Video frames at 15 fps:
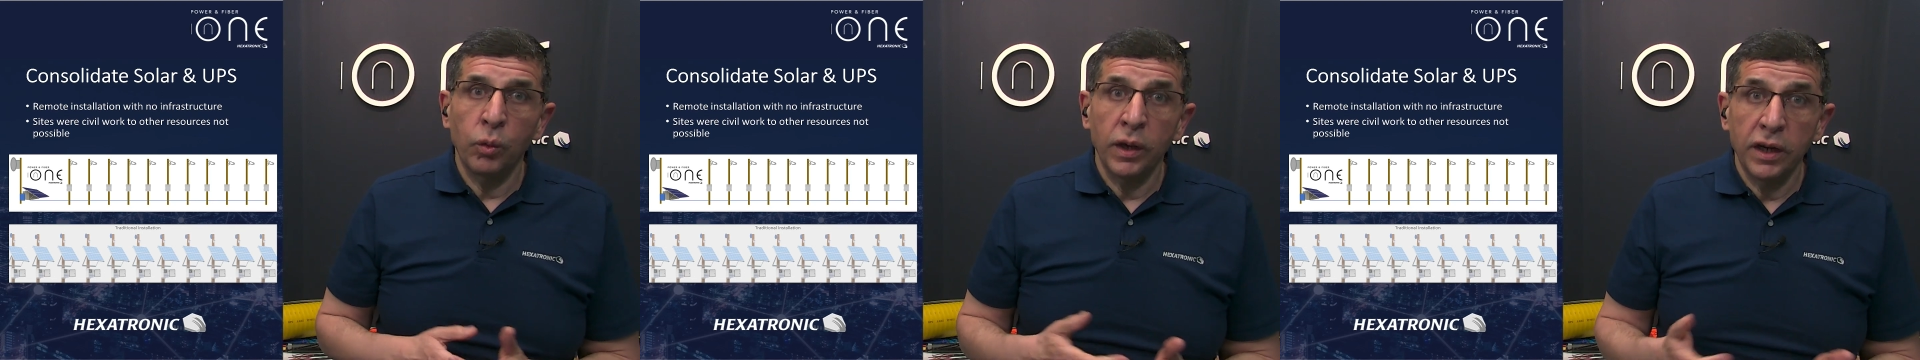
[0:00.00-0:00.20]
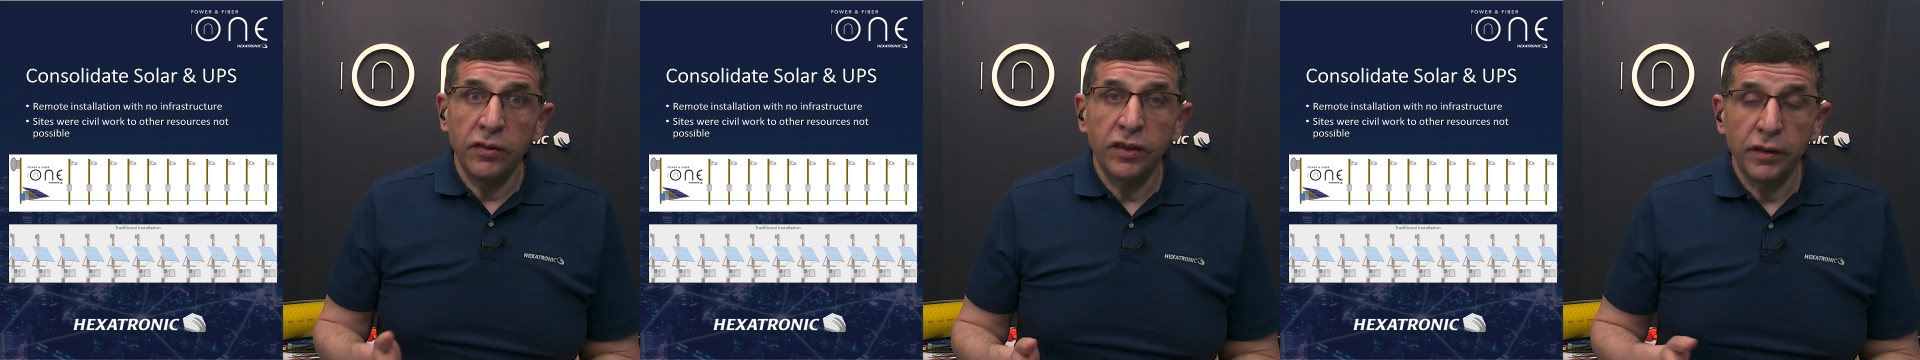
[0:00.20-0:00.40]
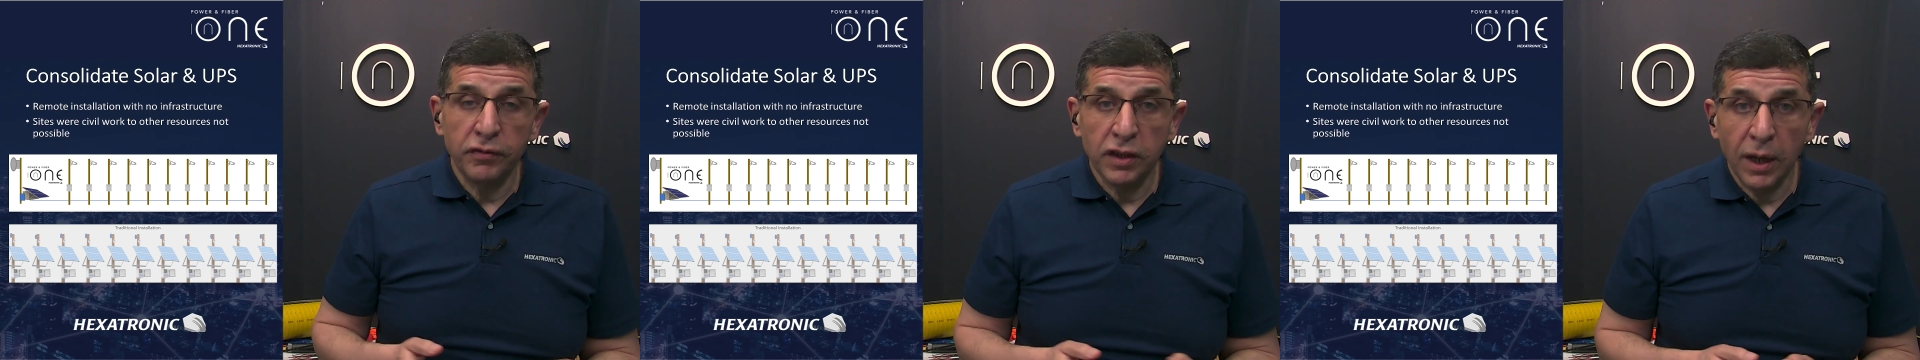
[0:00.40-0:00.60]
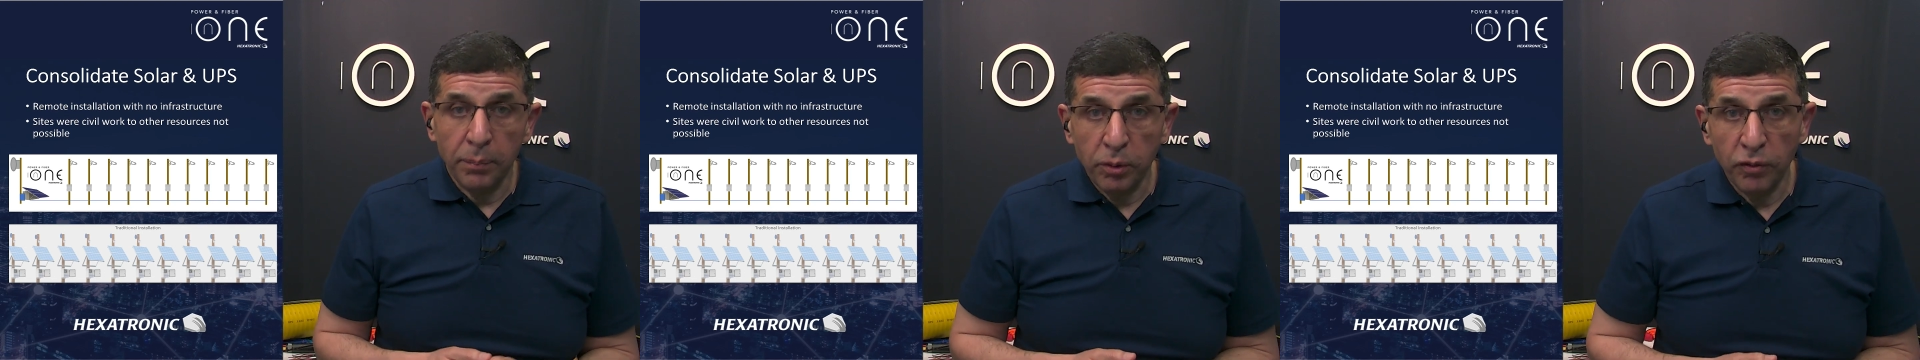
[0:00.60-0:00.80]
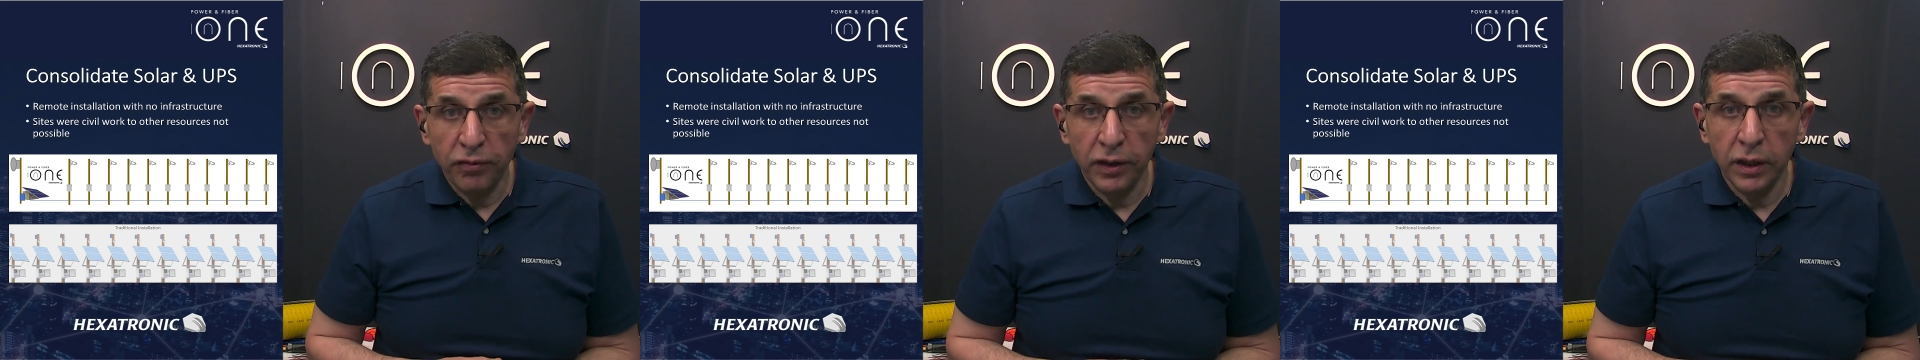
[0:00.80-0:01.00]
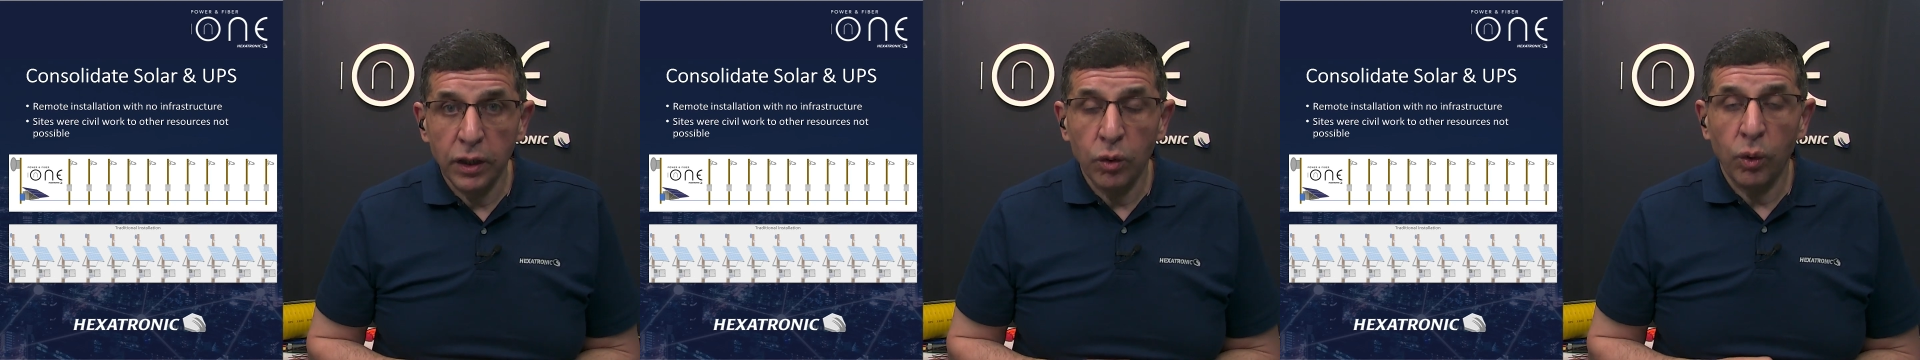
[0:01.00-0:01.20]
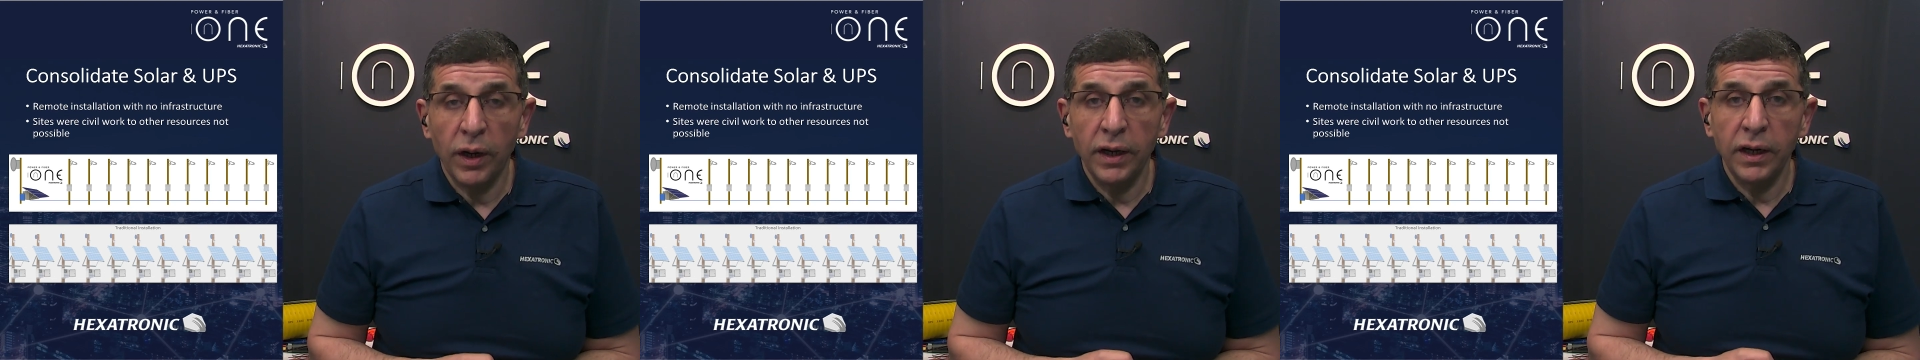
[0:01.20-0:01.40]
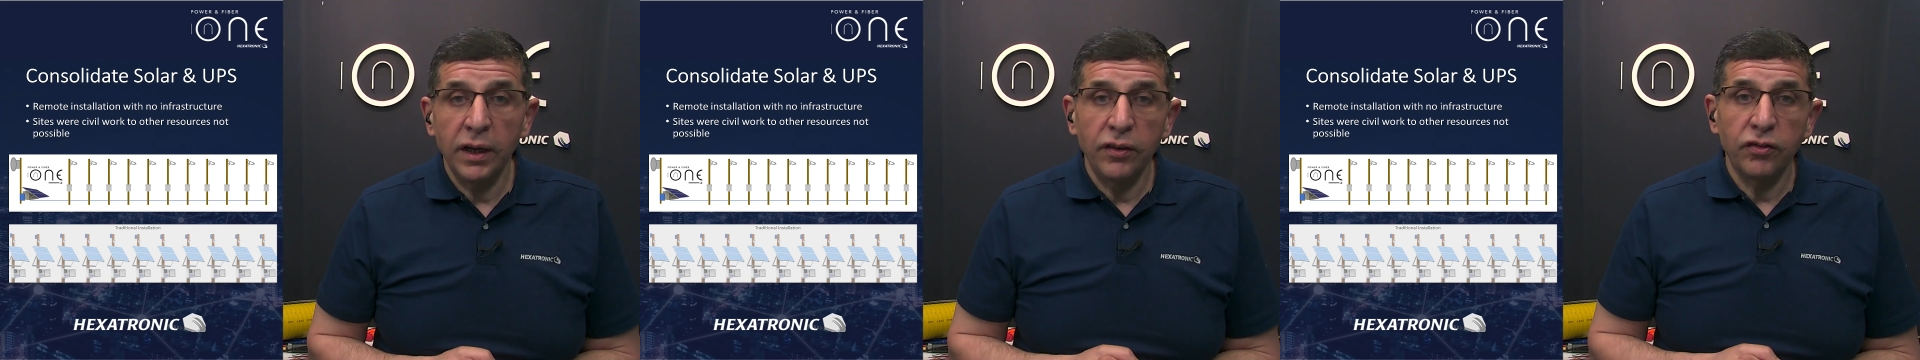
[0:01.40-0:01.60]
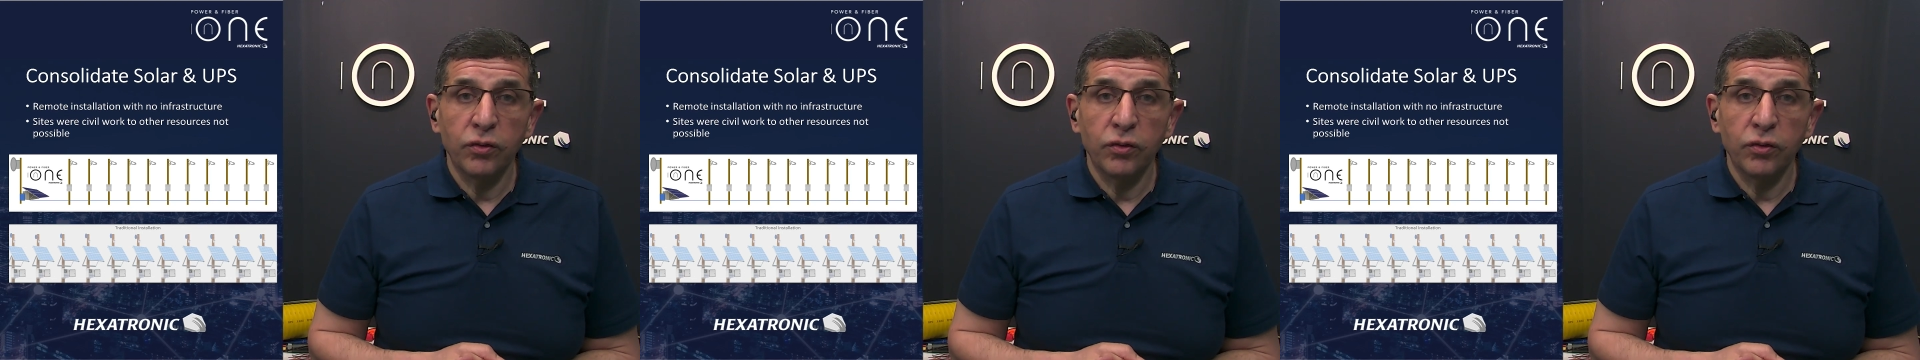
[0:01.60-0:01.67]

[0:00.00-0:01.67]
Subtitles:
received a couple of inquiries,